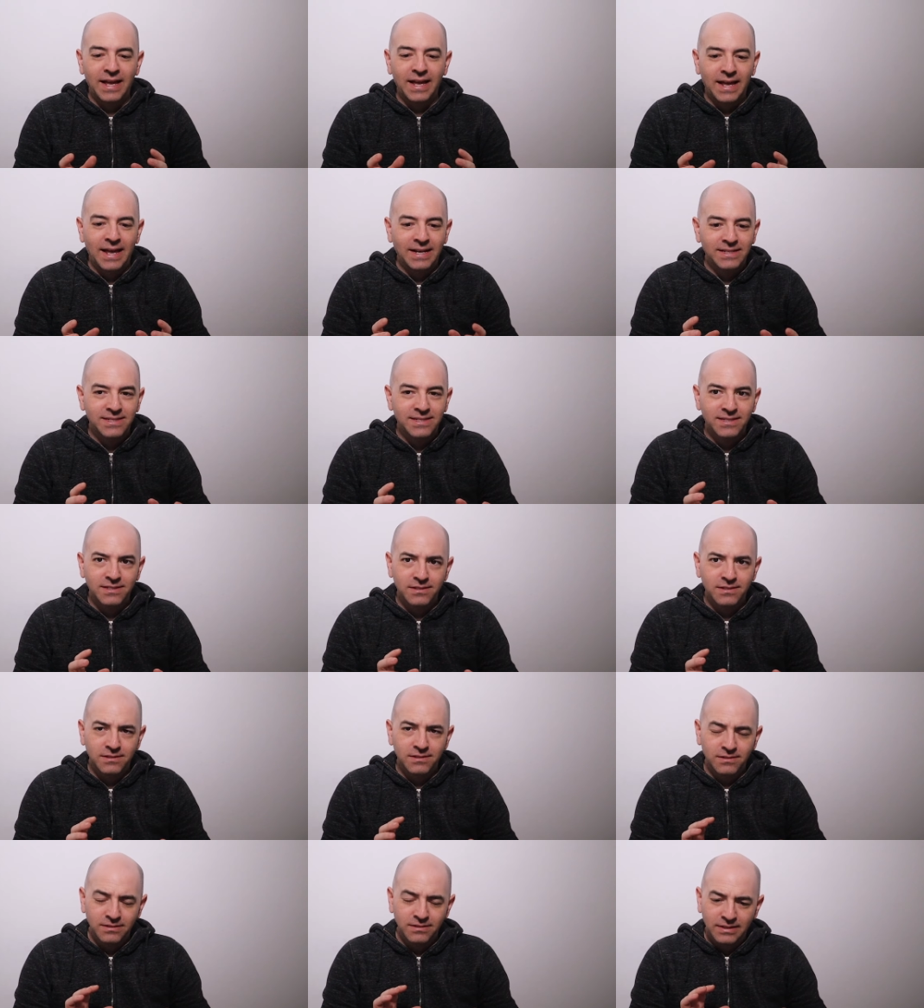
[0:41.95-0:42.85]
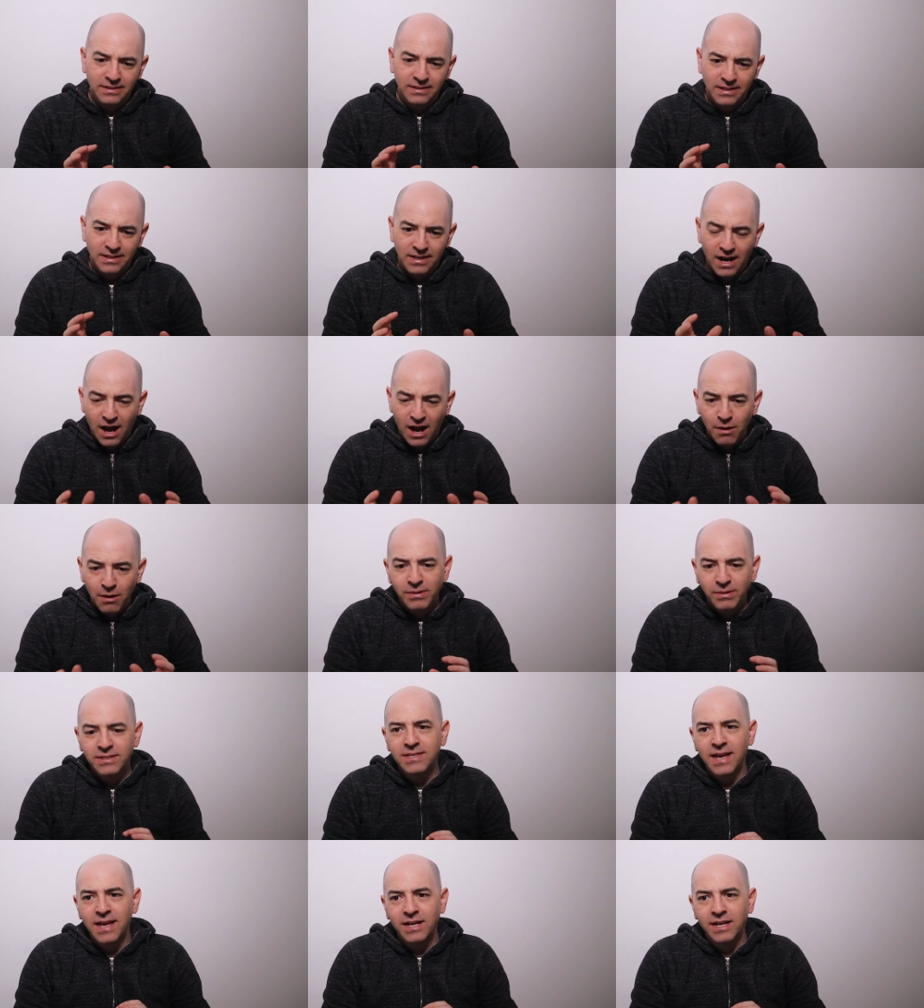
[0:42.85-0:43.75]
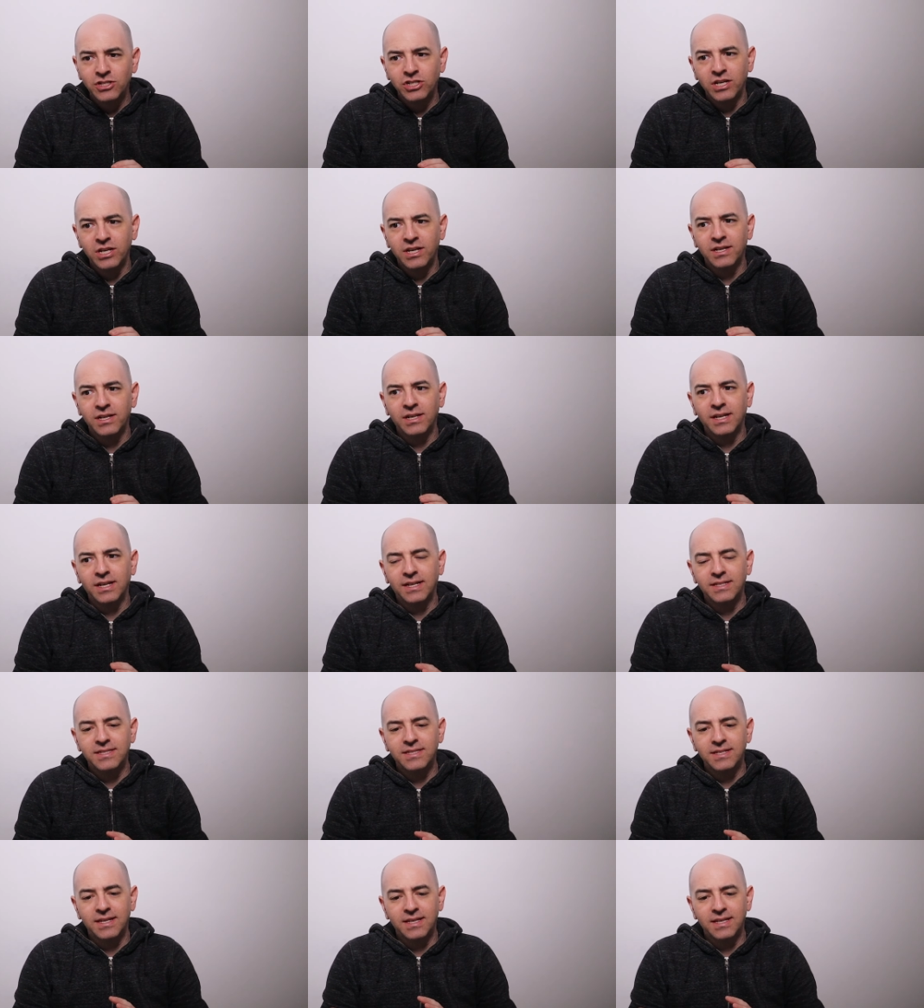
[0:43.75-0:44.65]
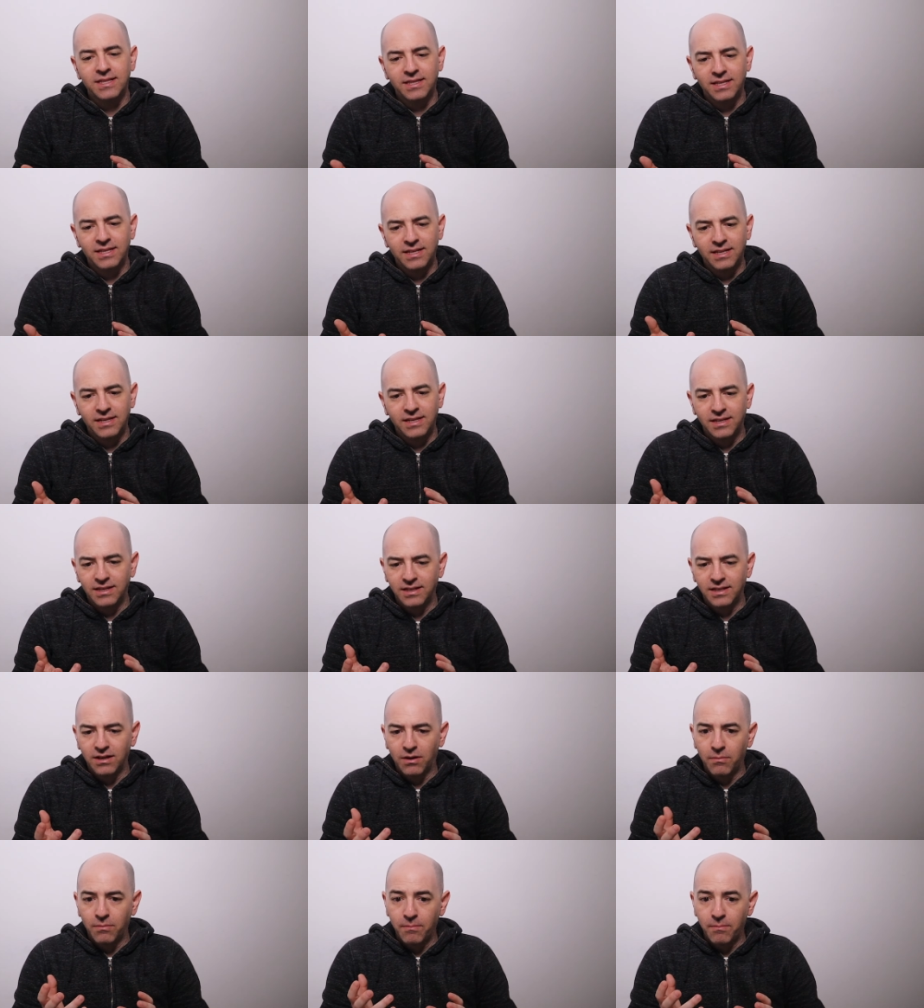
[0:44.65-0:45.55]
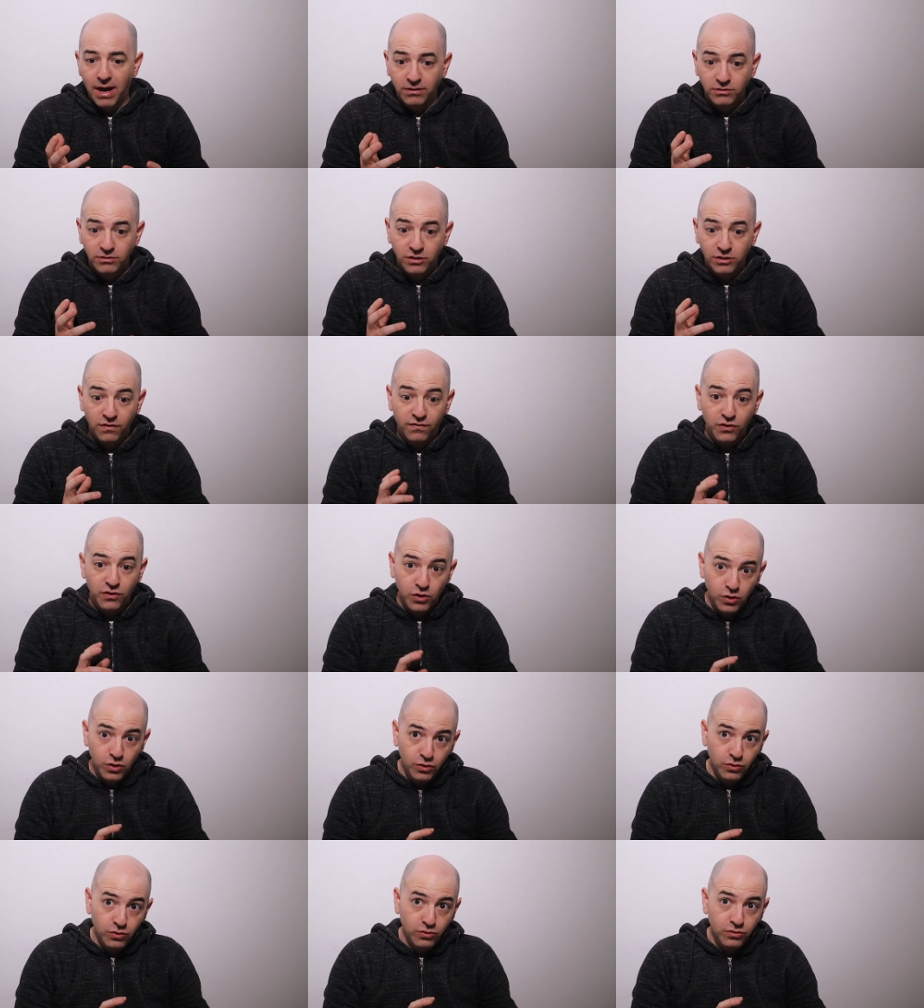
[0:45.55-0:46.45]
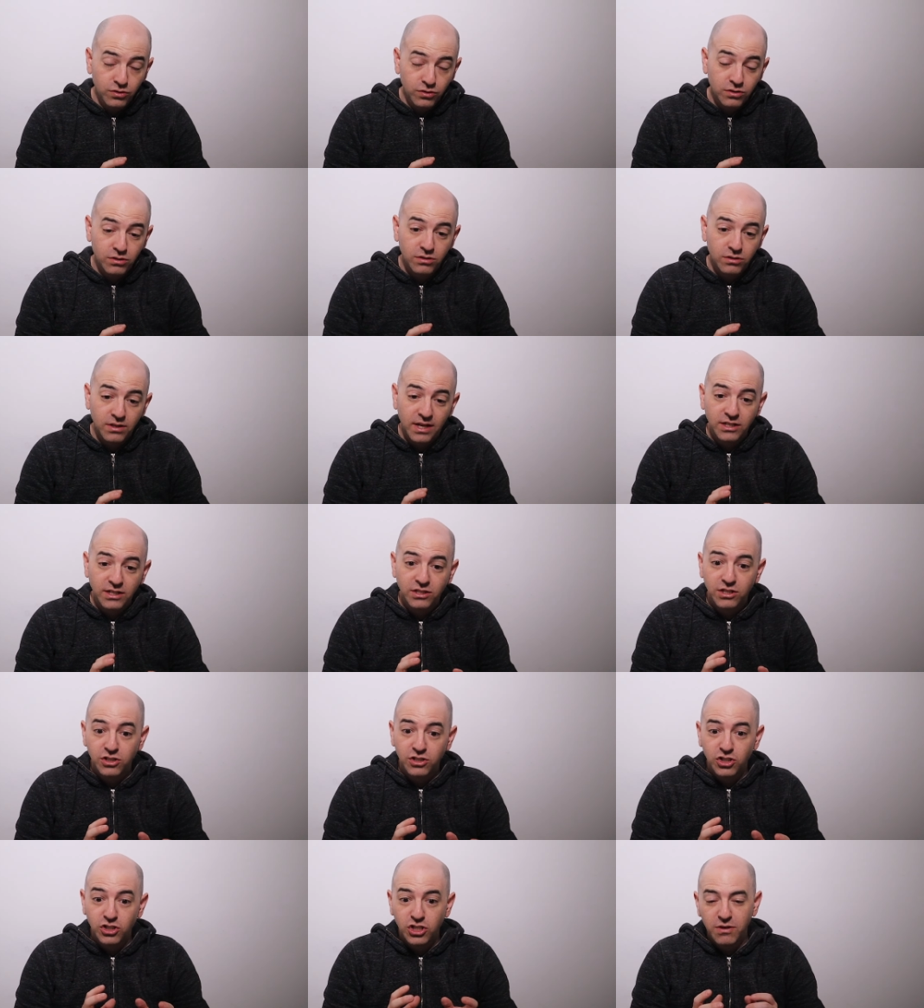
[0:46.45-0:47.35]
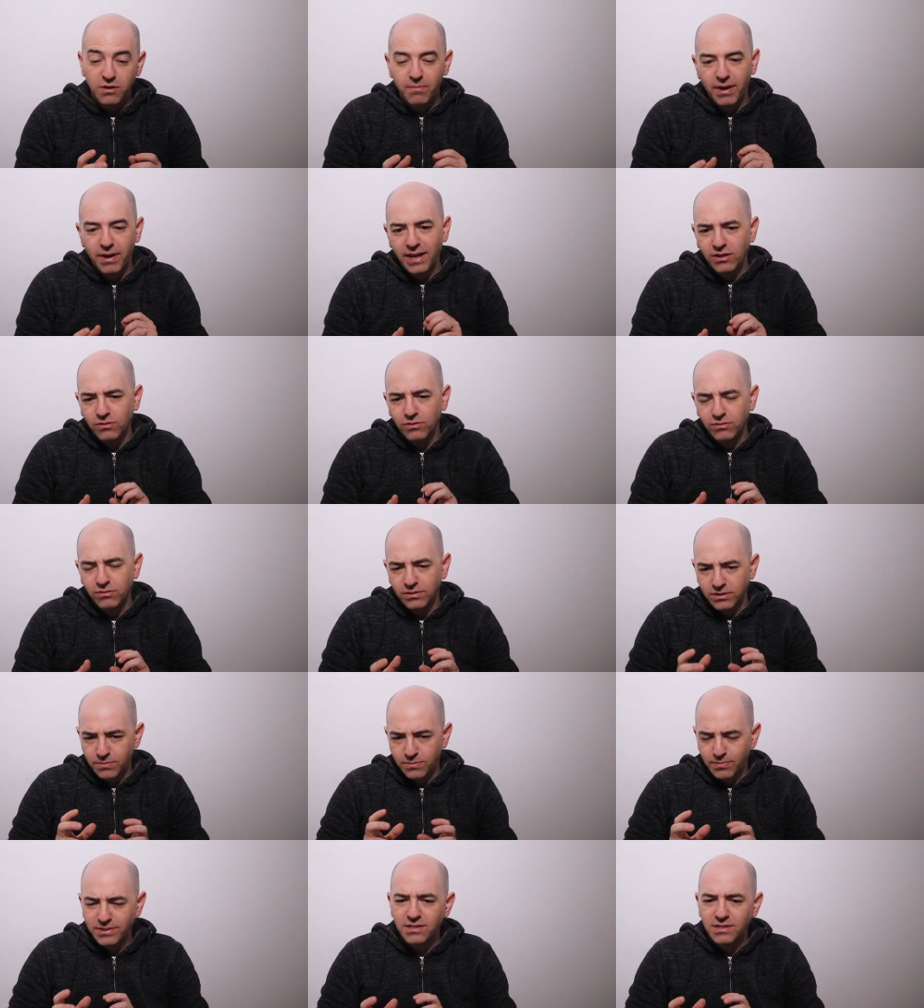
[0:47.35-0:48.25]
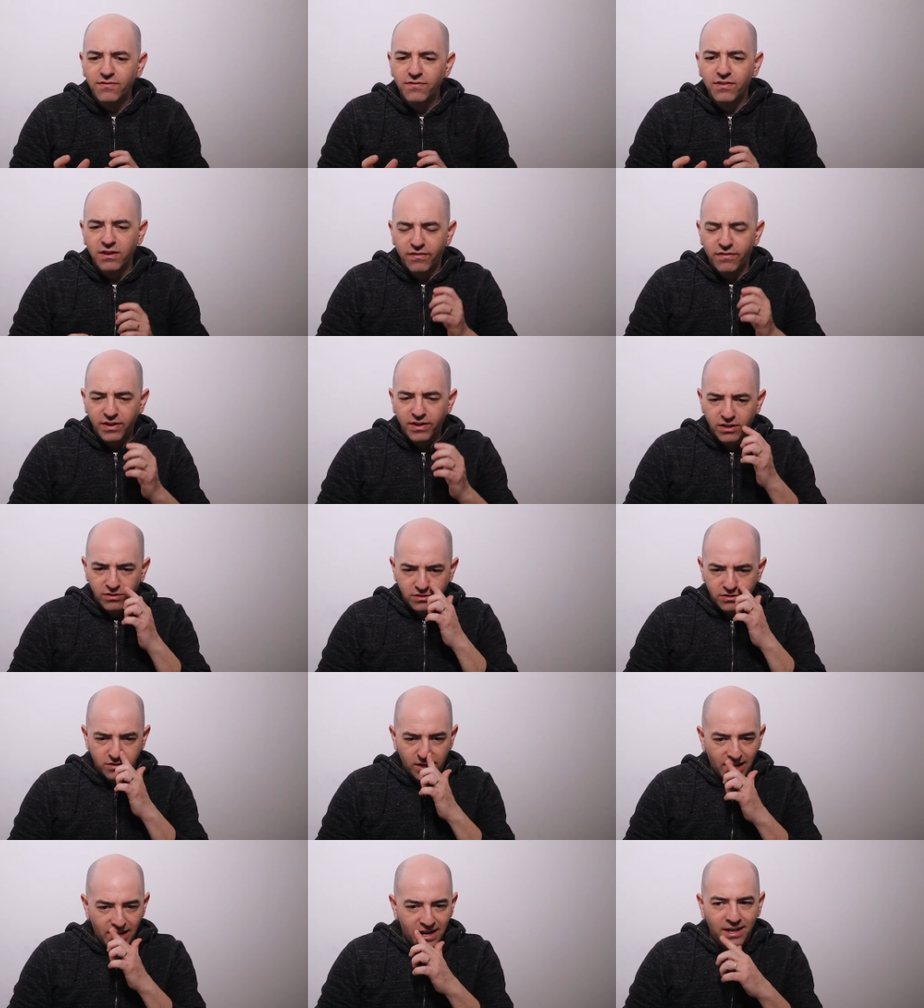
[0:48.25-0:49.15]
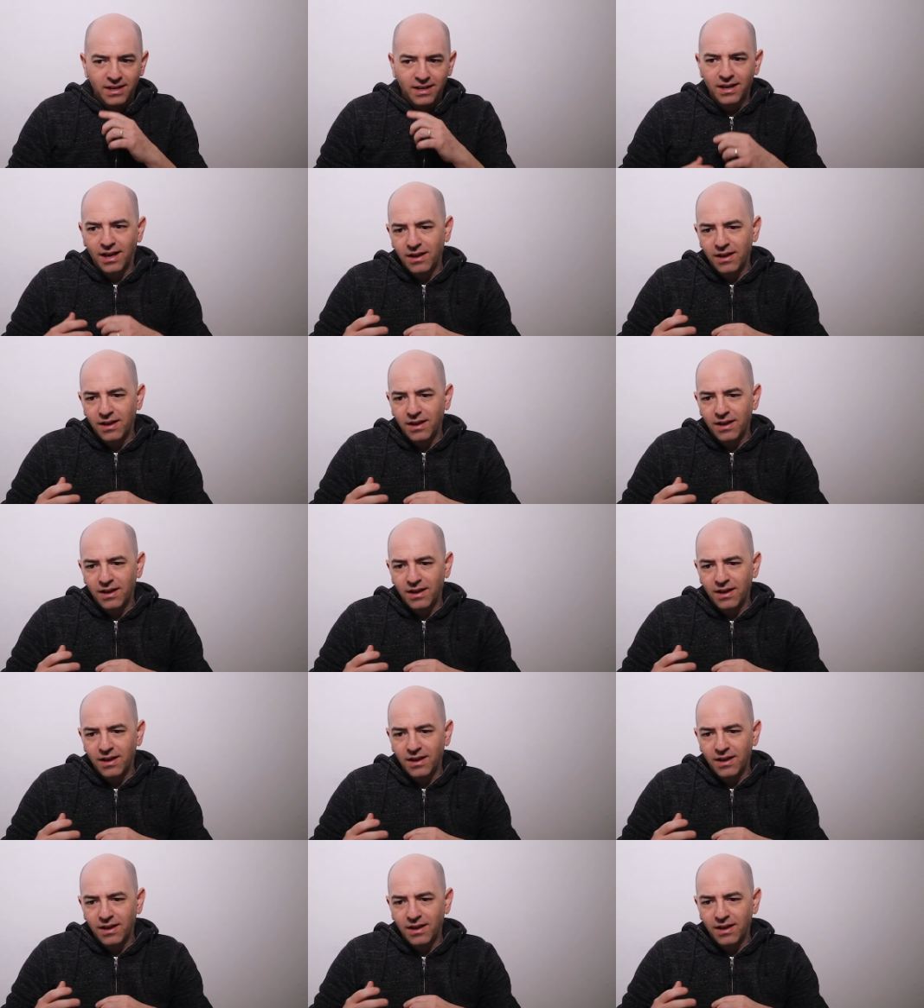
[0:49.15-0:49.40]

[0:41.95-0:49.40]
And it's in the comment section, it's in the amount of views that the Shiba Inu in specific videos are getting.